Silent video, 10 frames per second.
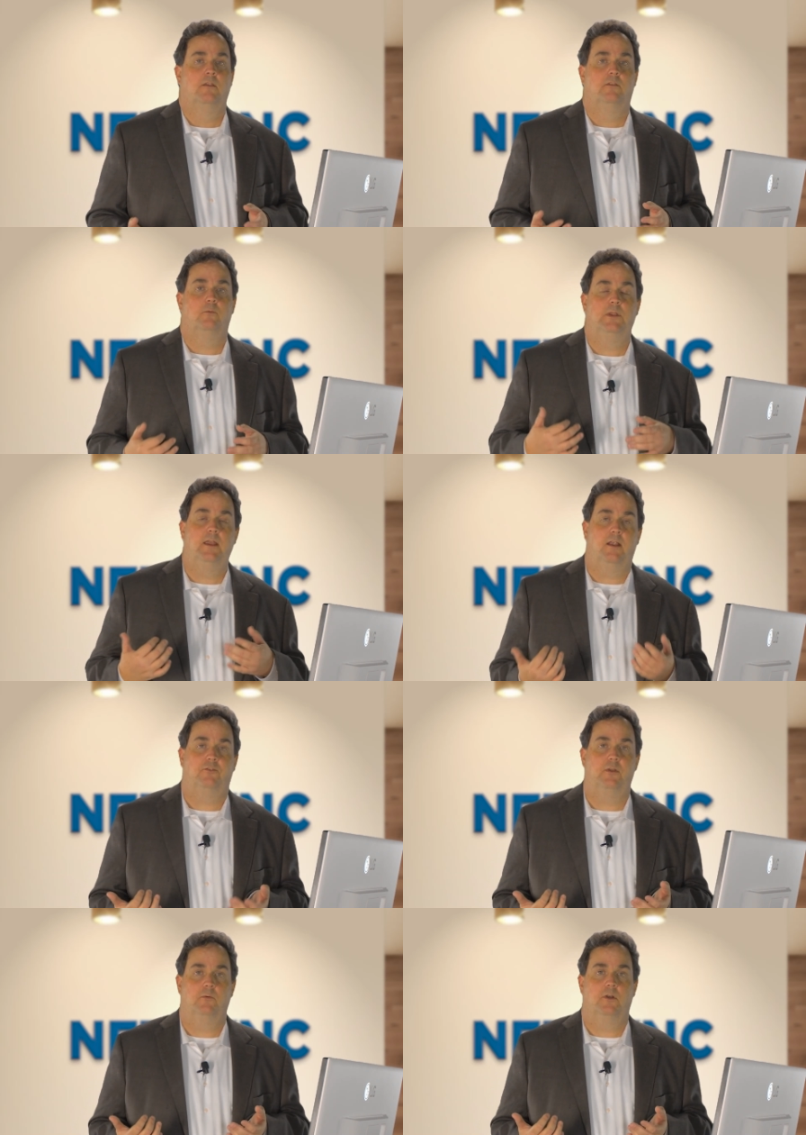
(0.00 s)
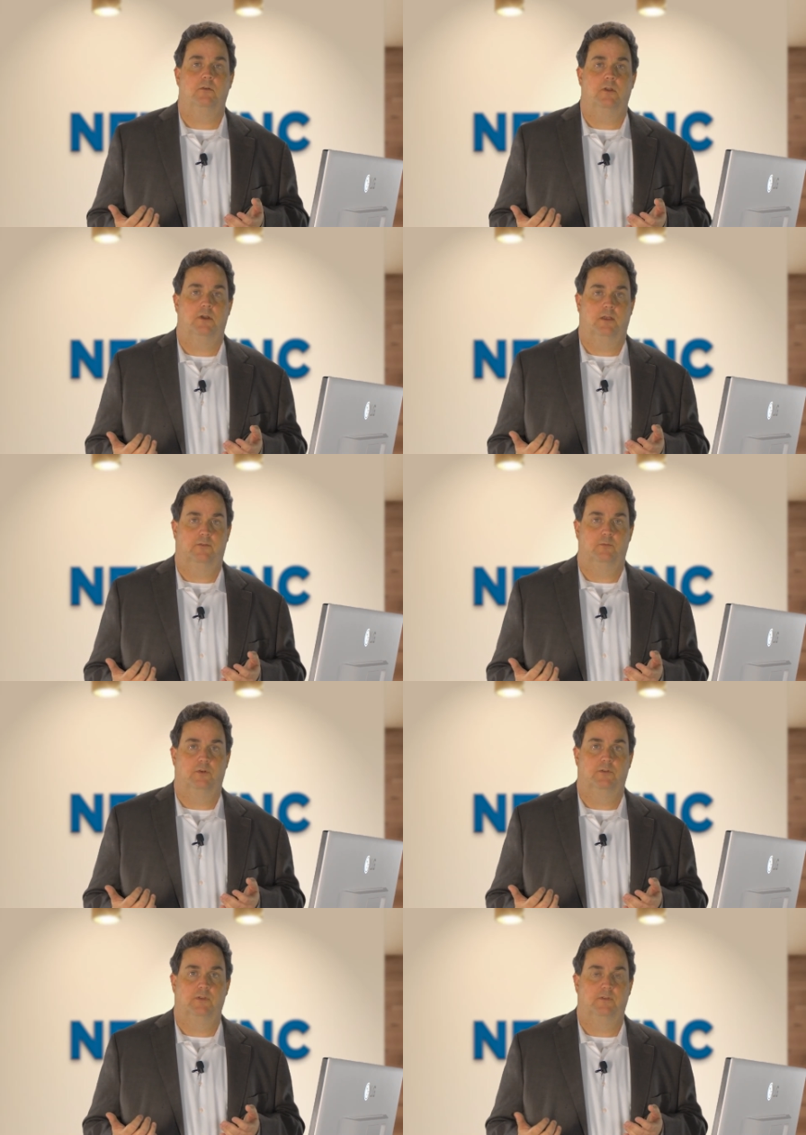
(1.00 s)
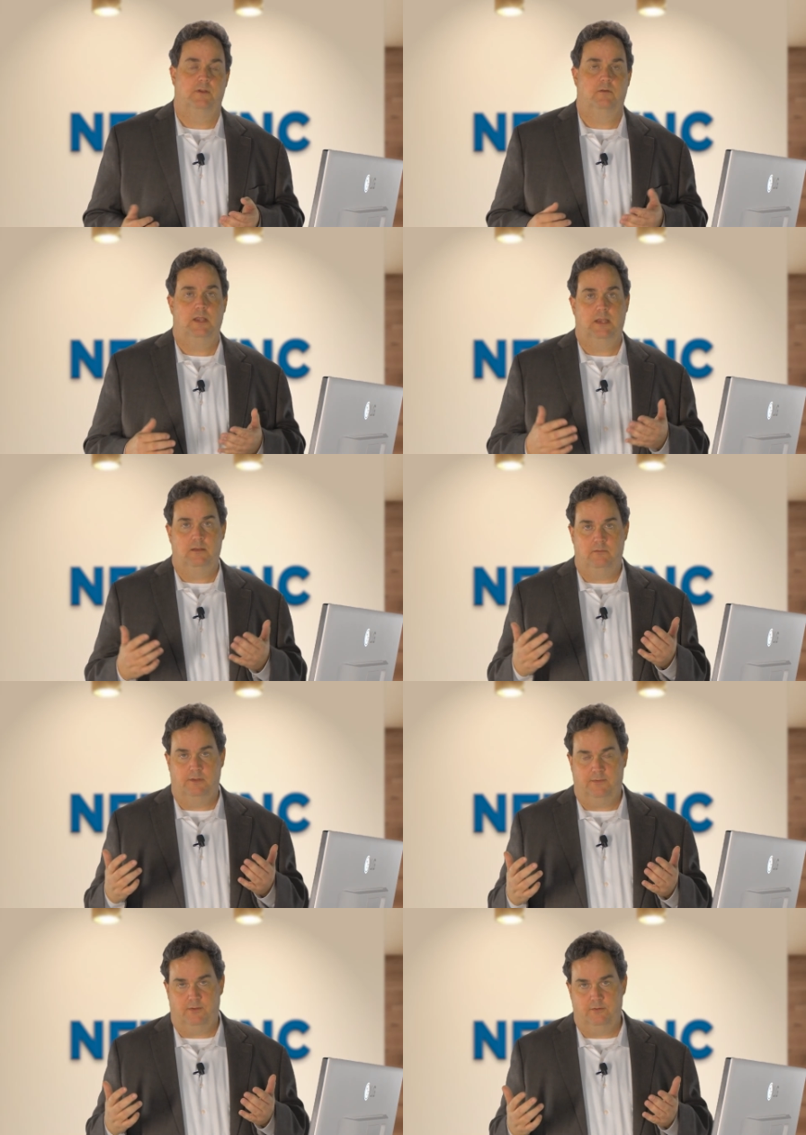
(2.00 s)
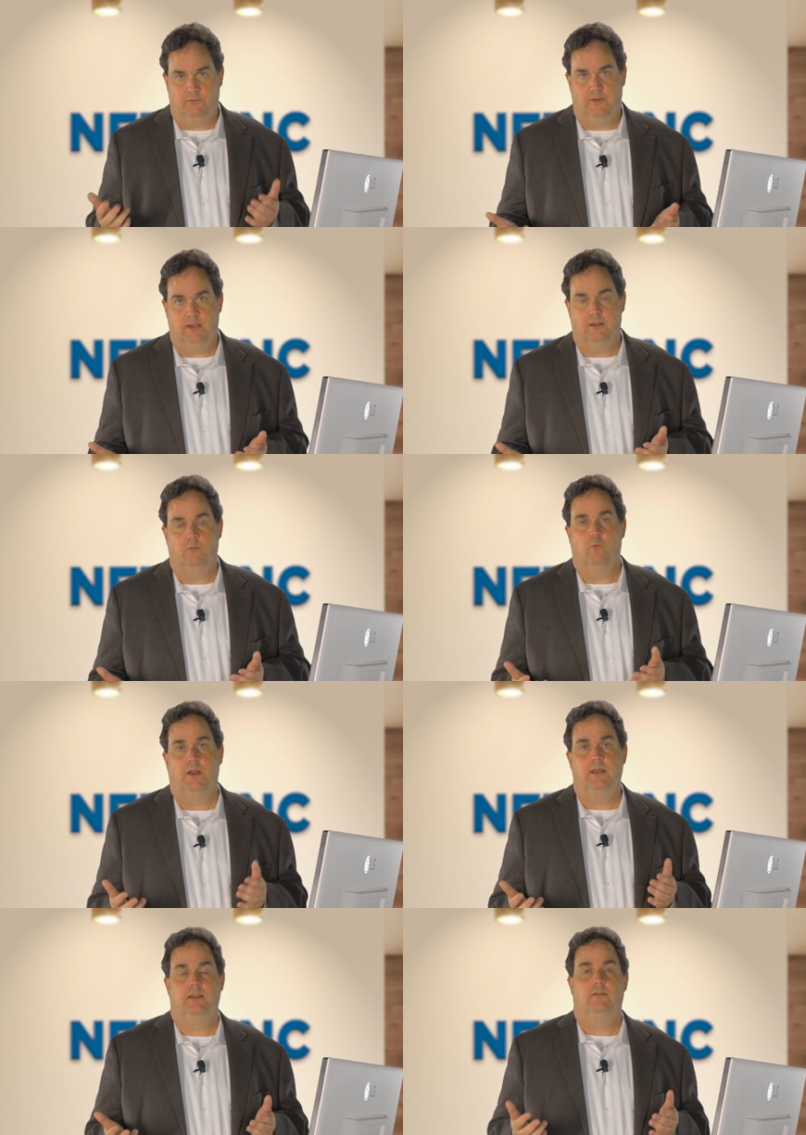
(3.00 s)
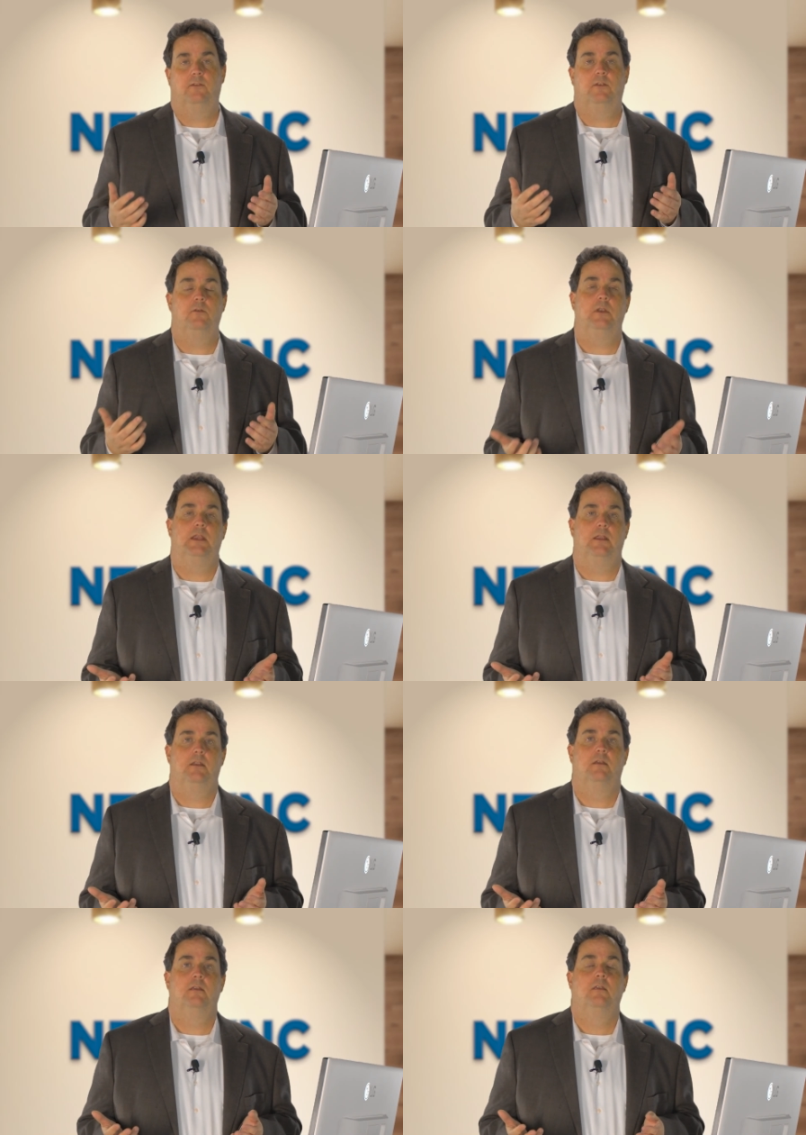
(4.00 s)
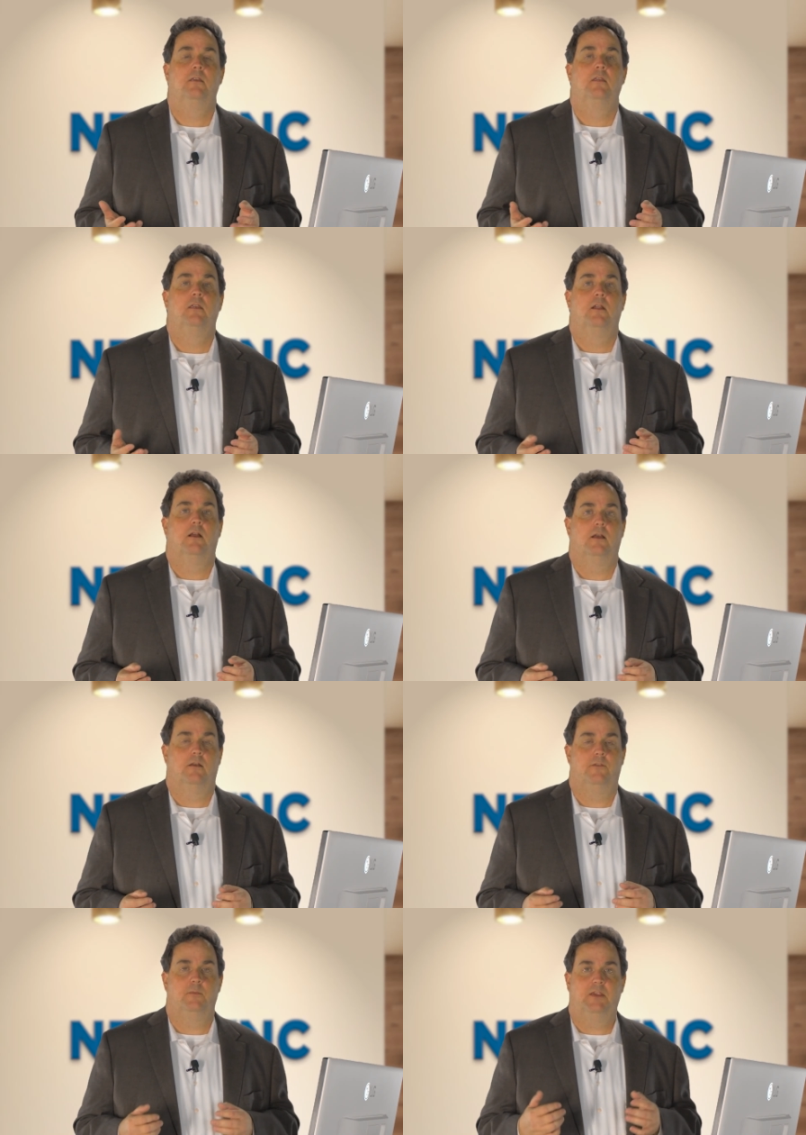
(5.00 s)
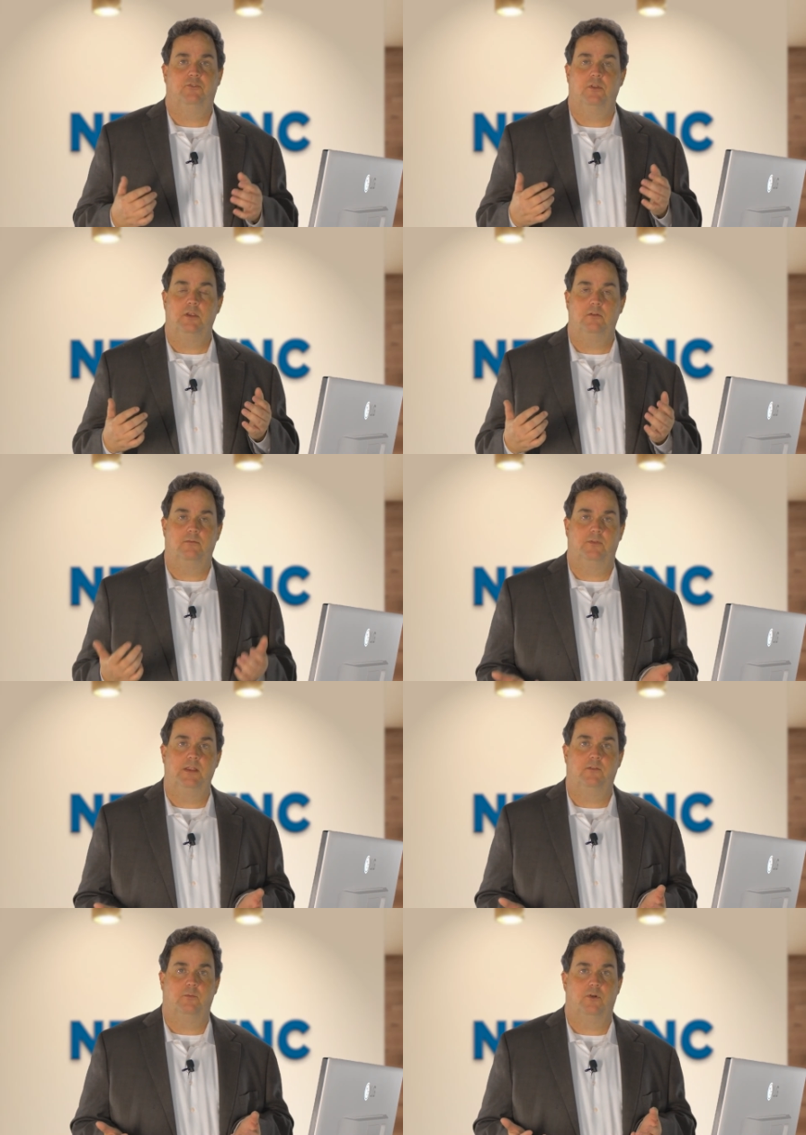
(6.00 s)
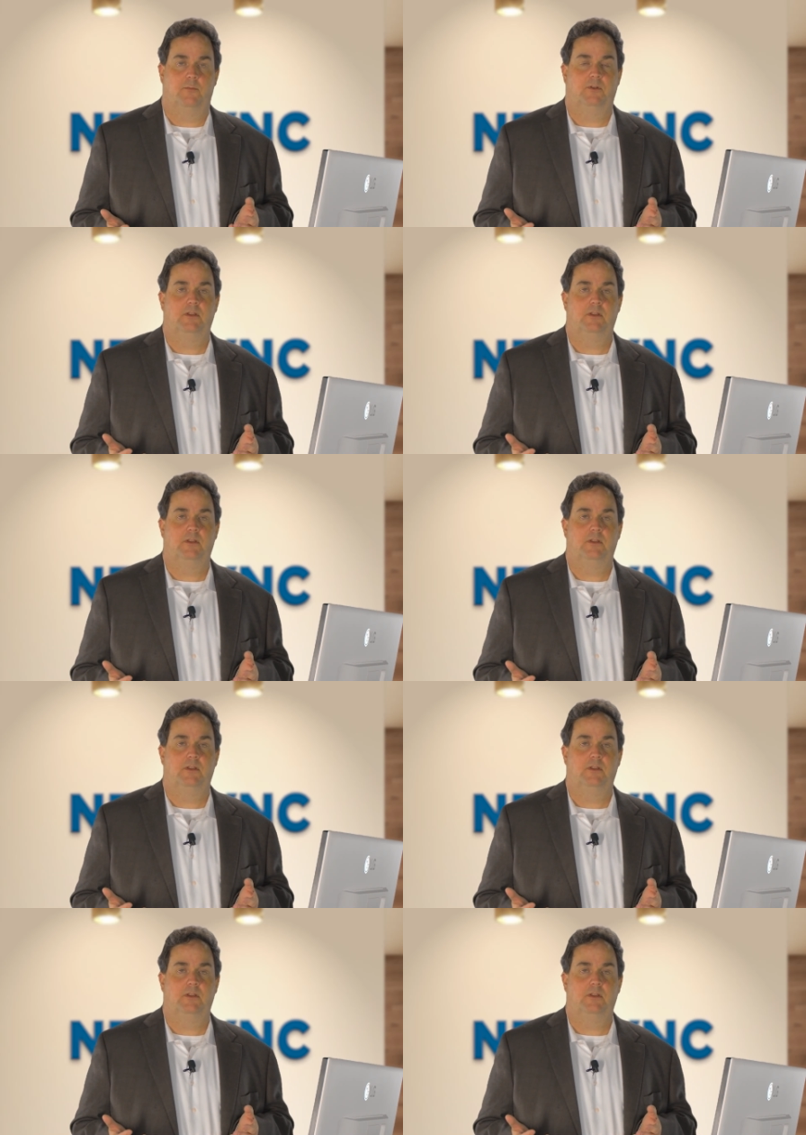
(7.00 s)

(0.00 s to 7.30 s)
So we actually work with our customers and say, okay, let's understand what it is you need to make sure that your fleets are properly